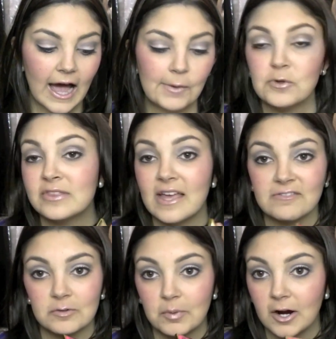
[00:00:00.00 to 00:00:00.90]
I will
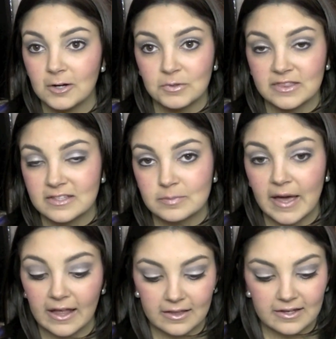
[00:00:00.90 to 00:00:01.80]
never part with this
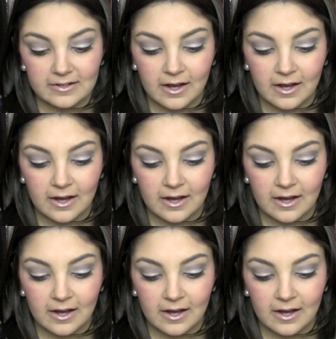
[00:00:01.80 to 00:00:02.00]
palette.